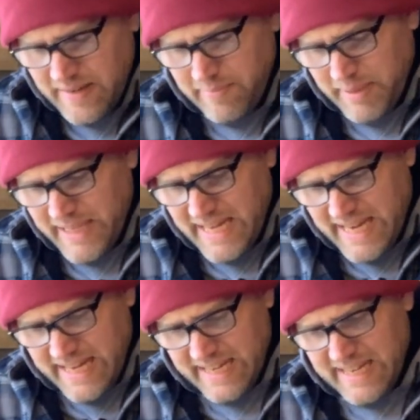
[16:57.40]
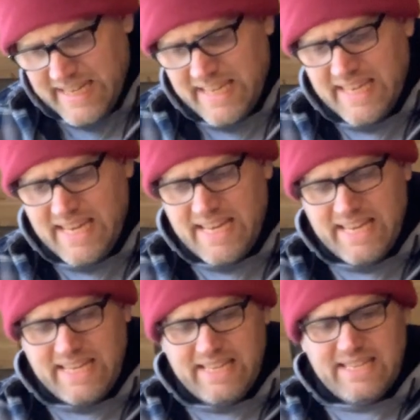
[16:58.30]
But yeah,
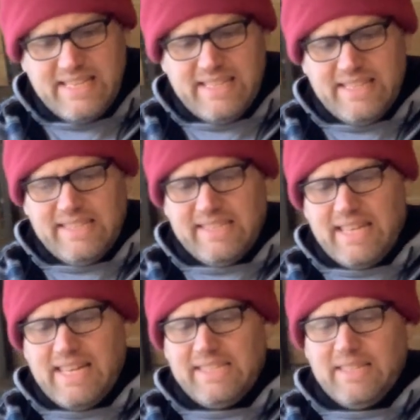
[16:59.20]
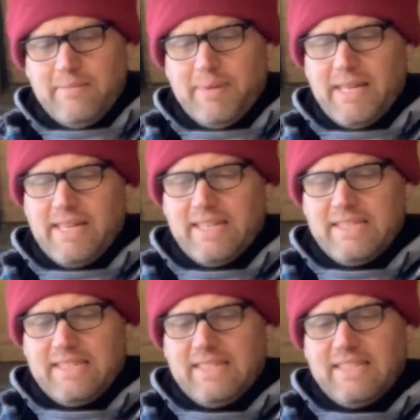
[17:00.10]
again, the size of the
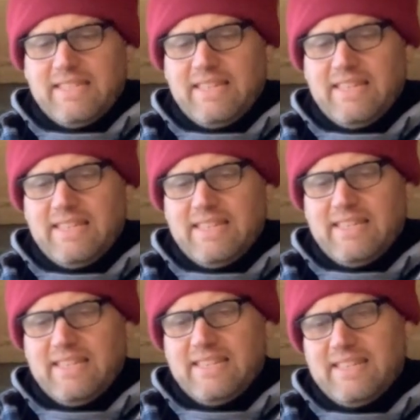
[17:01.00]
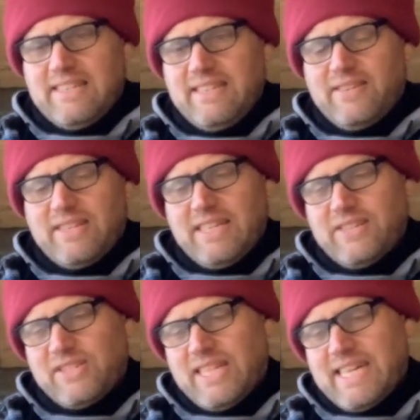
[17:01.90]
box. You can tell
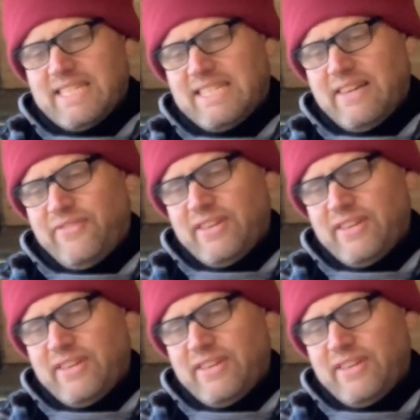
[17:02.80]
there's a lot of stuff in